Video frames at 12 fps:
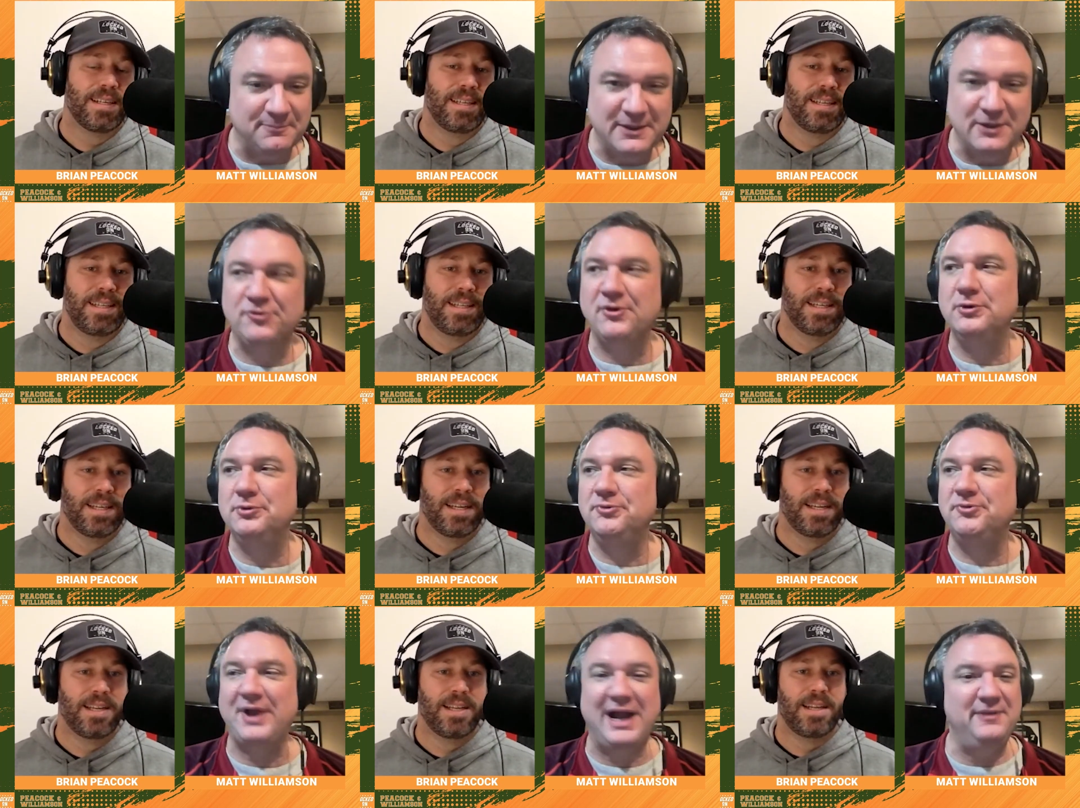Speaker 1: the Bears
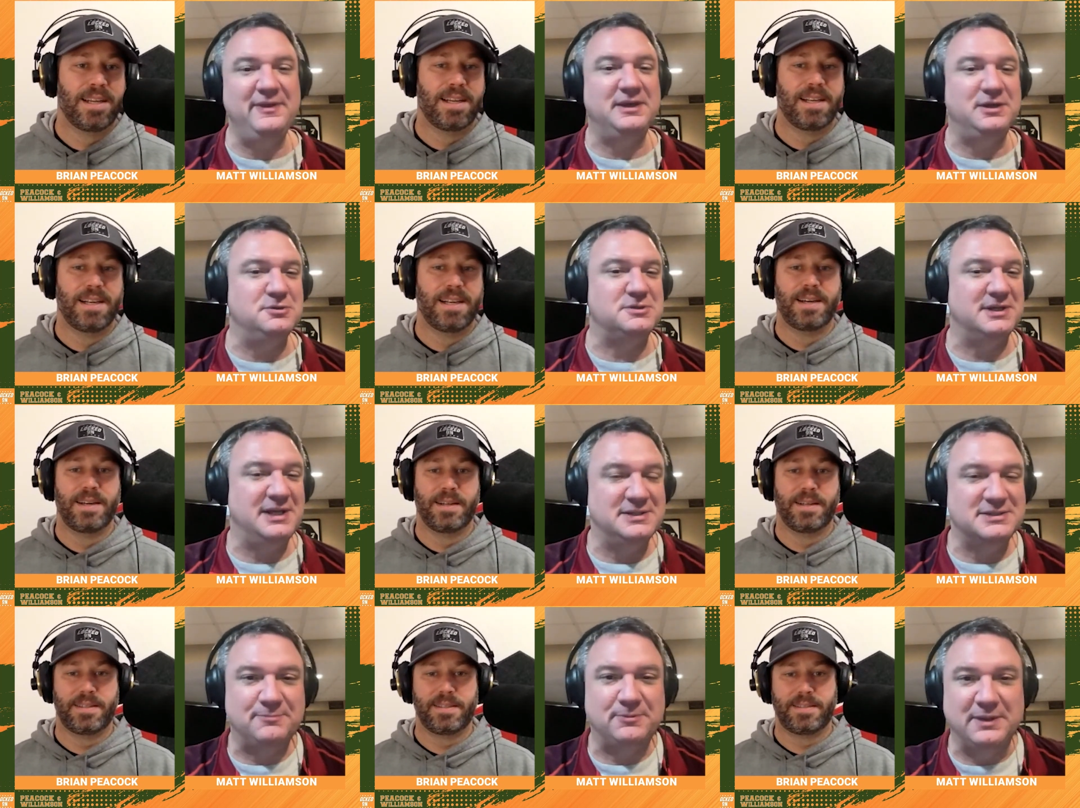lose. I think Houston
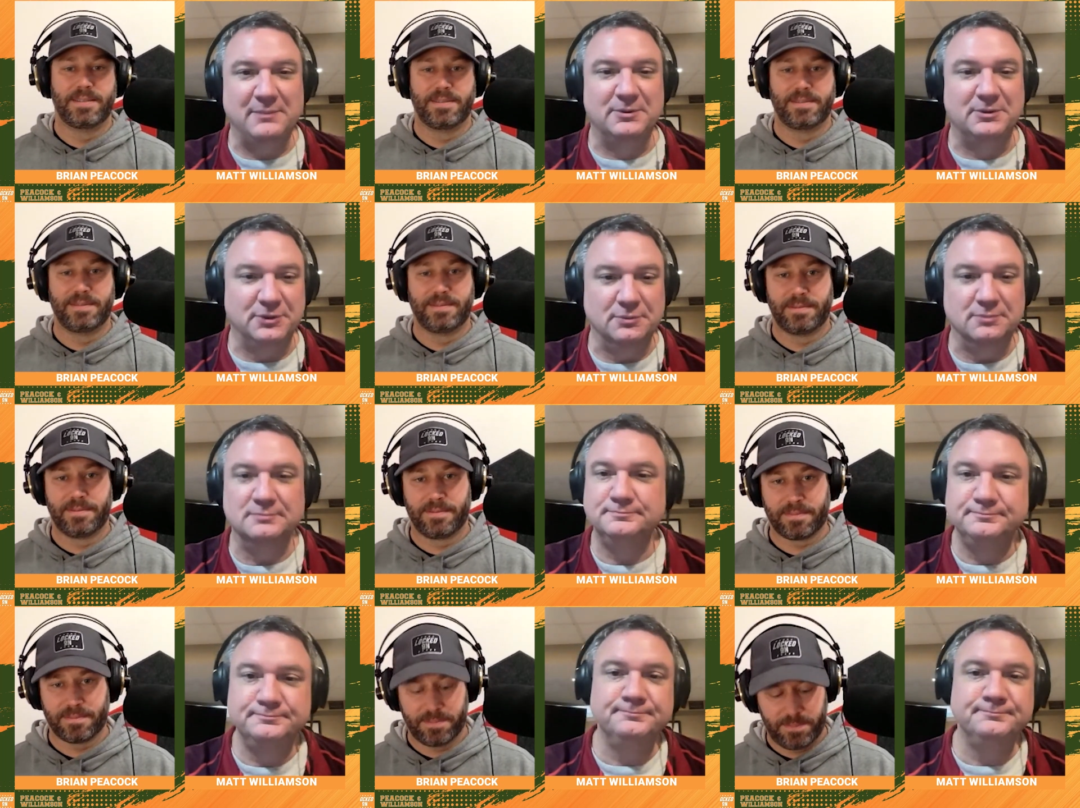ends up with number two.
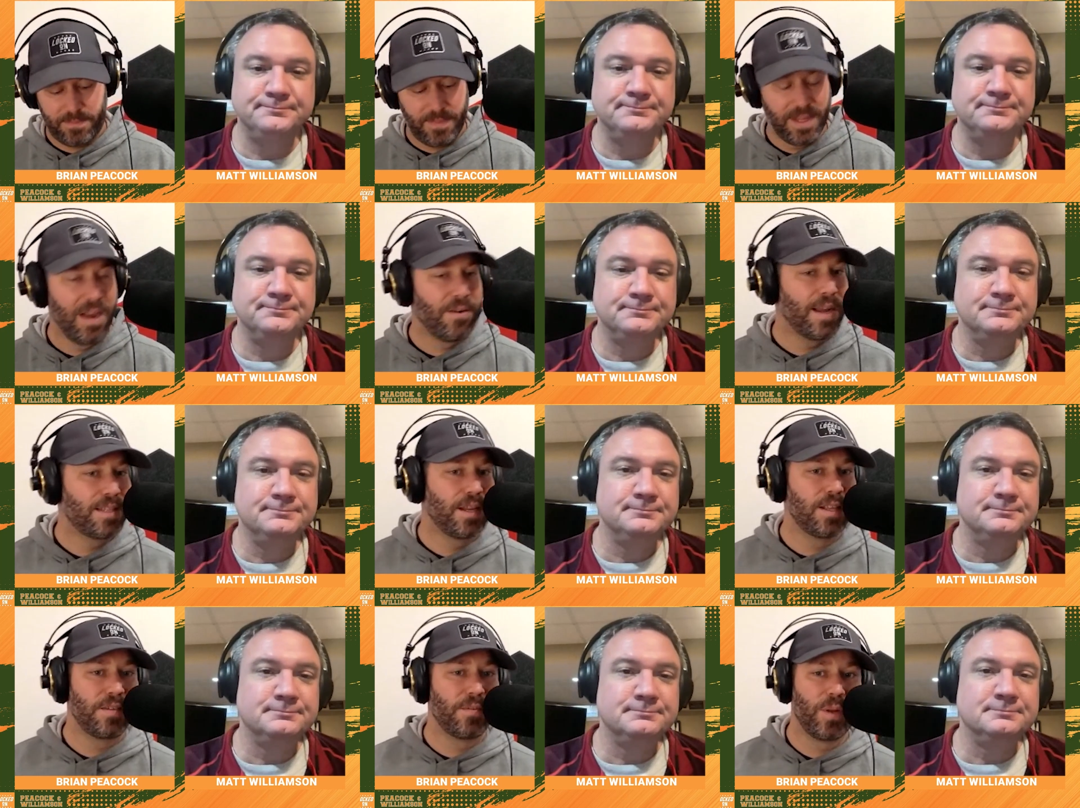
Speaker 2: All right.
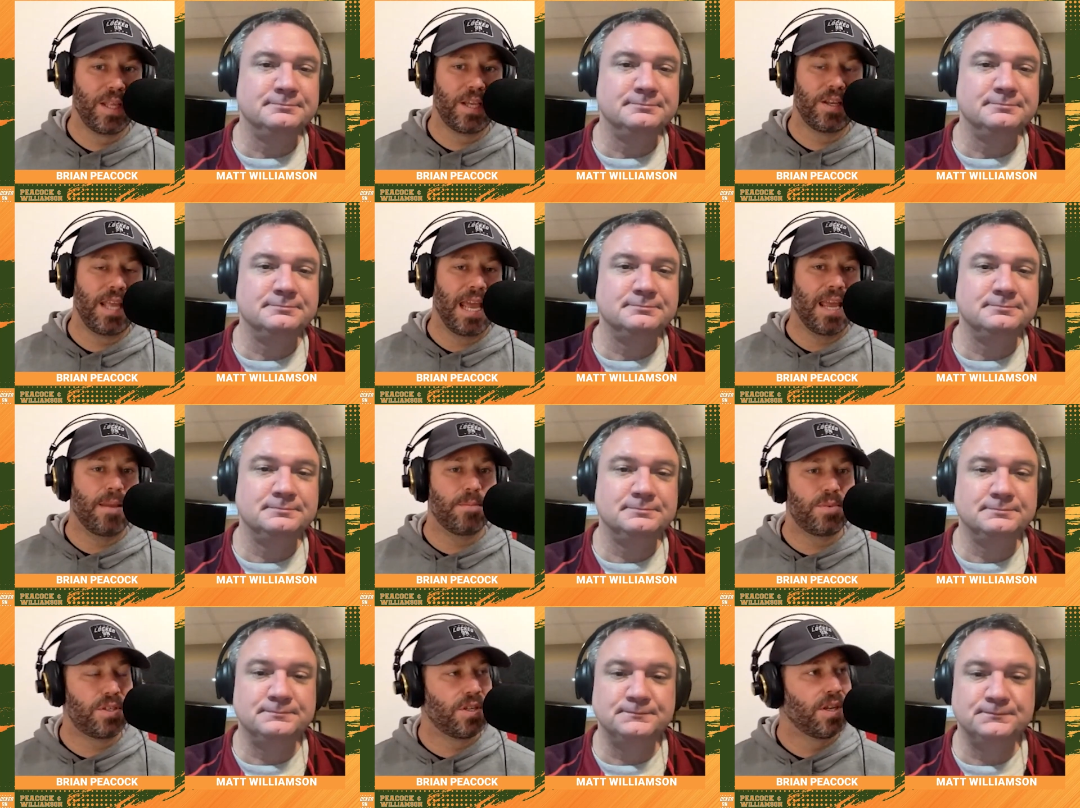Tons of really good
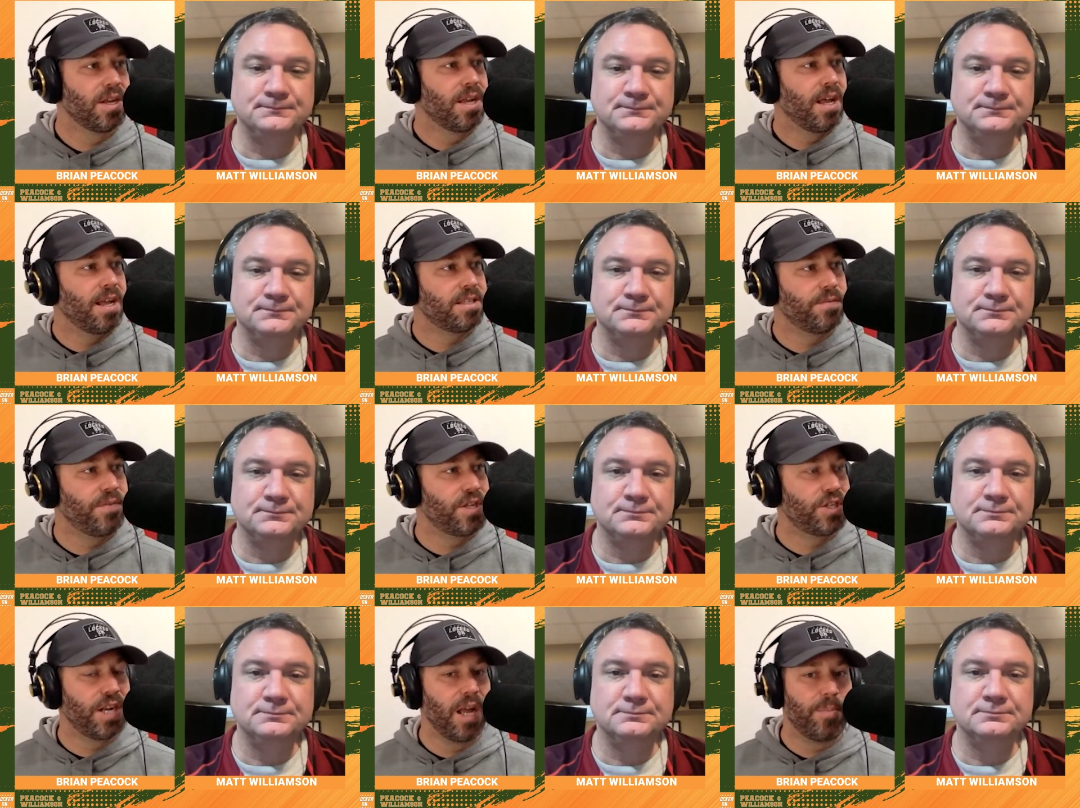games uh, to
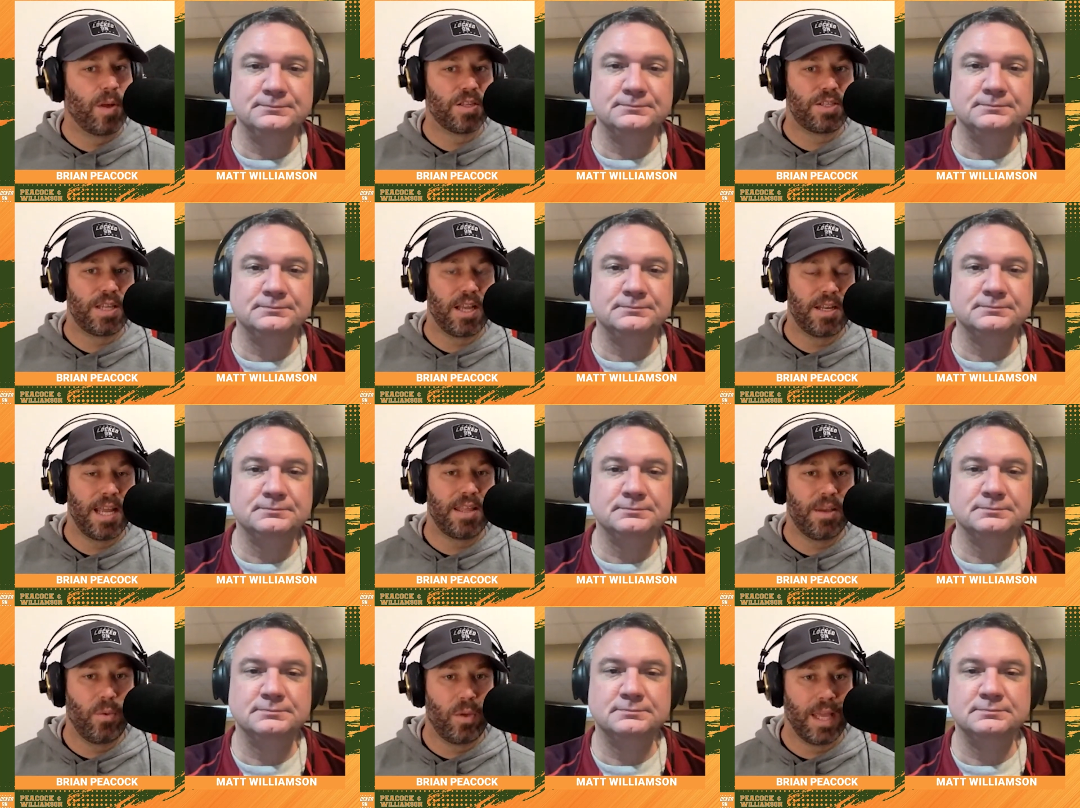finish it up on Sunday
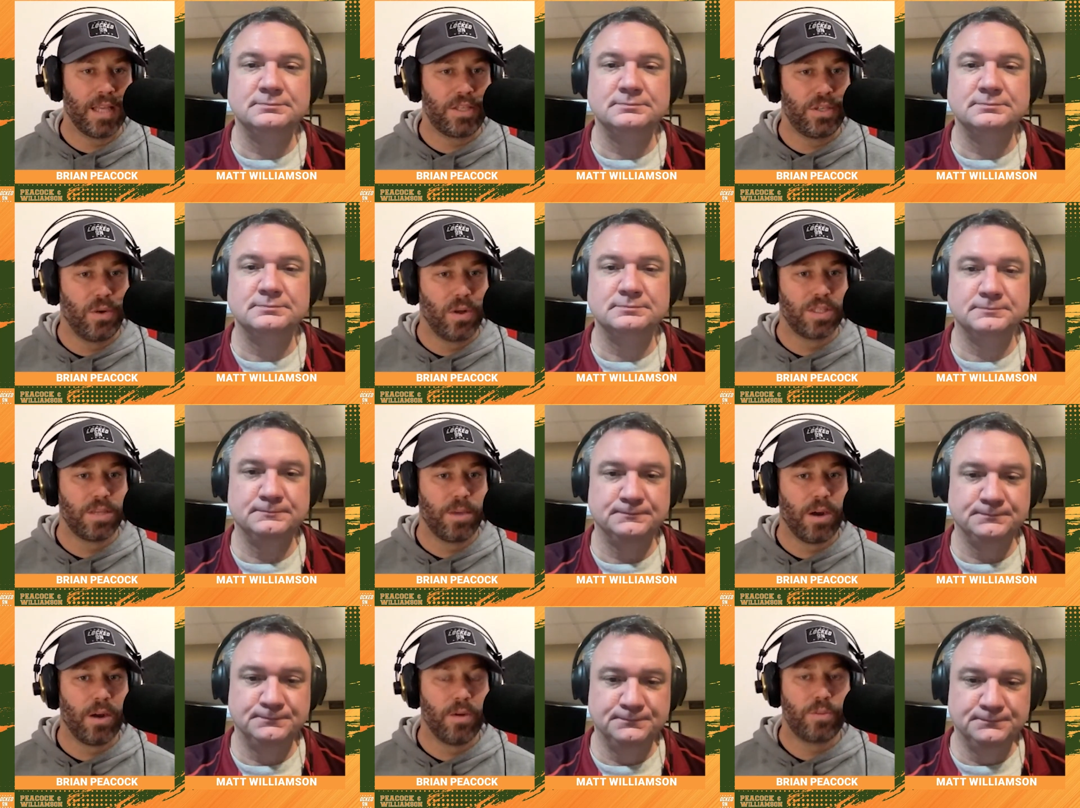that we'll get to on
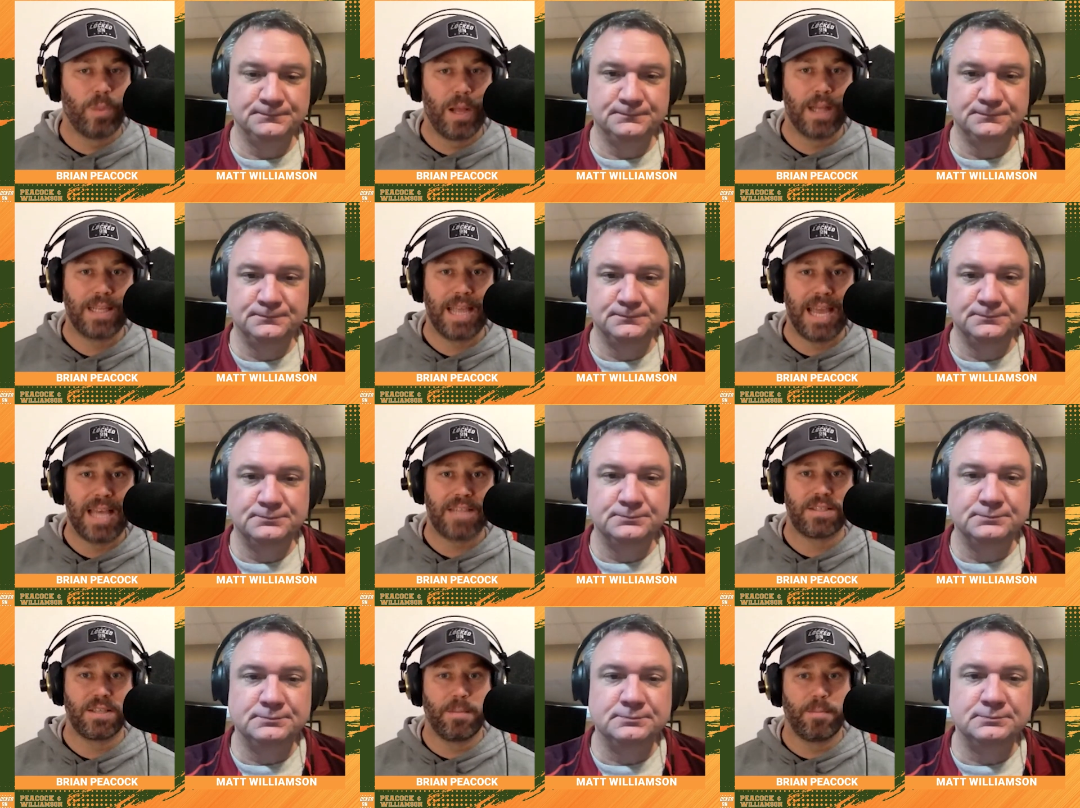tomorrow's
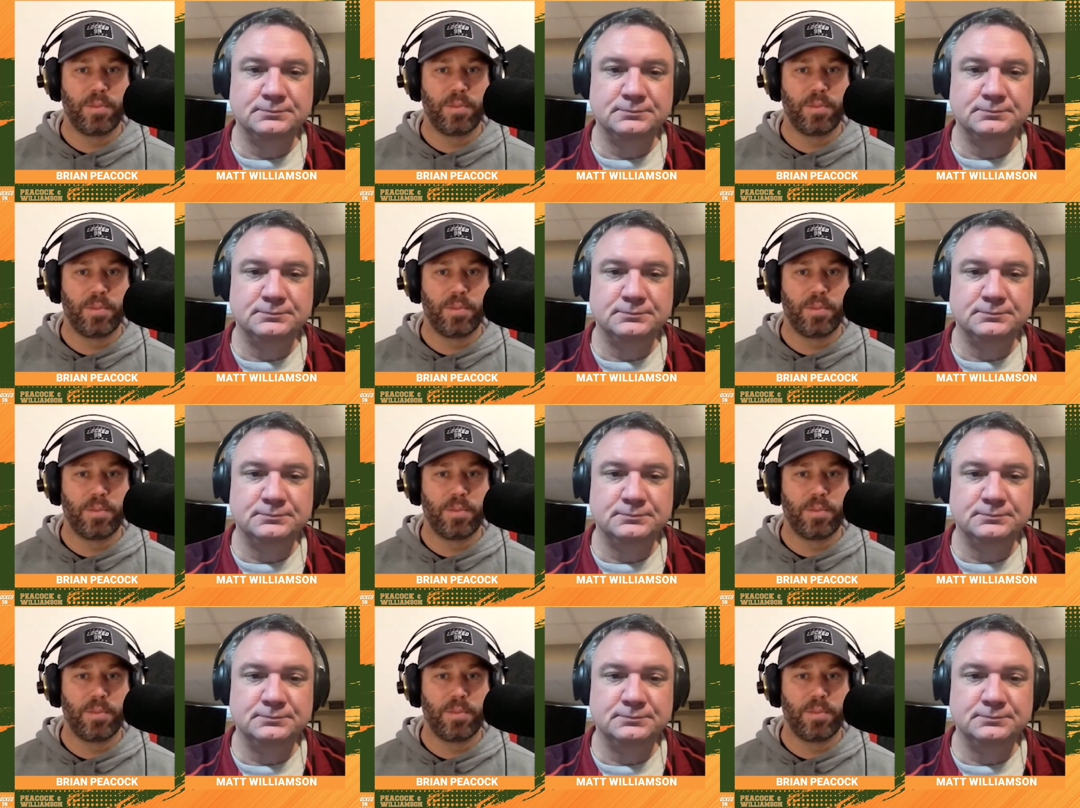podcast. Some